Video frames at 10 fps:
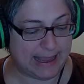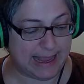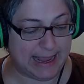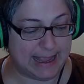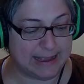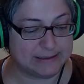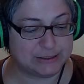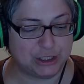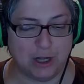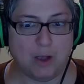And,
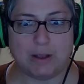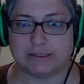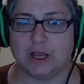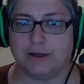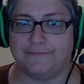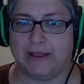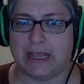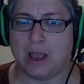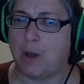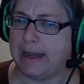I saw your
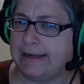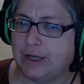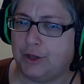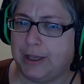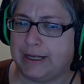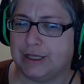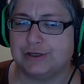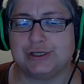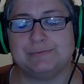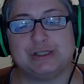video. I didn't know you had a
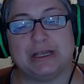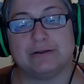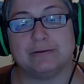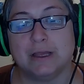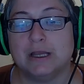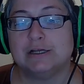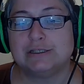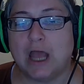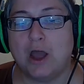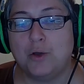YouTube channel.
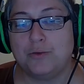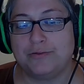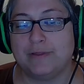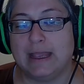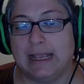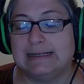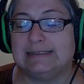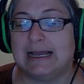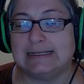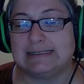So it
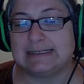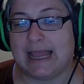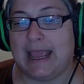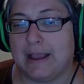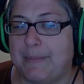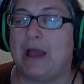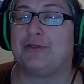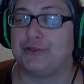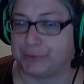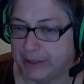does take
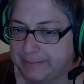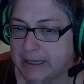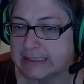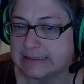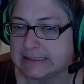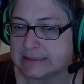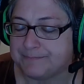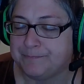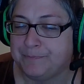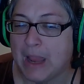about 3 months.
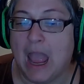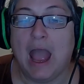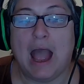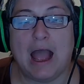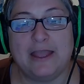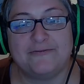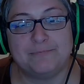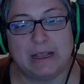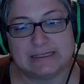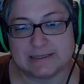I've
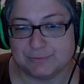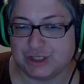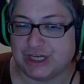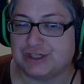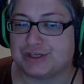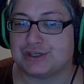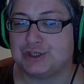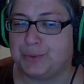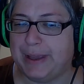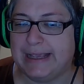made some changes and
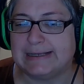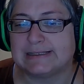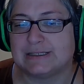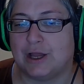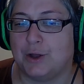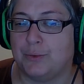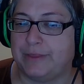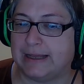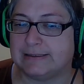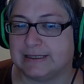tweaks, so
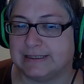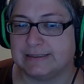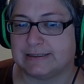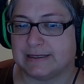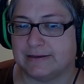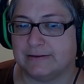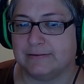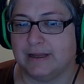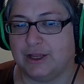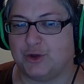that does
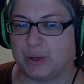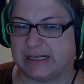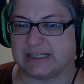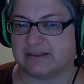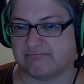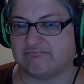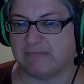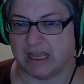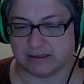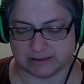increase
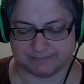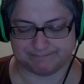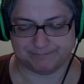things.